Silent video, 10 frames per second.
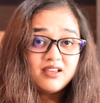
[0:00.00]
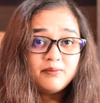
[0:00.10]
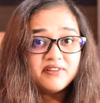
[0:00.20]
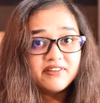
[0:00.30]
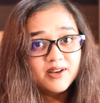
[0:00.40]

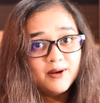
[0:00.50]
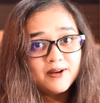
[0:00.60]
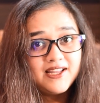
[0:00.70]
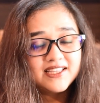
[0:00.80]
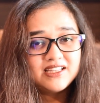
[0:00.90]
them, if I did
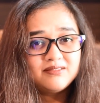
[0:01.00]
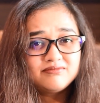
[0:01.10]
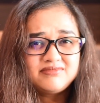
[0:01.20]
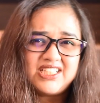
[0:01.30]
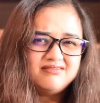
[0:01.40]
not like
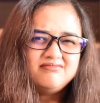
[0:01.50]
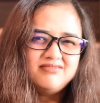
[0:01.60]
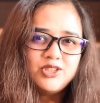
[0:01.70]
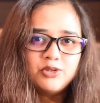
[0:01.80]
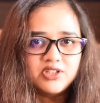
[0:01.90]
them,
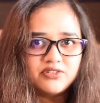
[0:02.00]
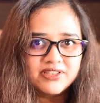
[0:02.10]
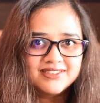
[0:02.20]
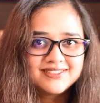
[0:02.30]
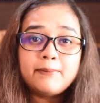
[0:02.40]
you know the drill.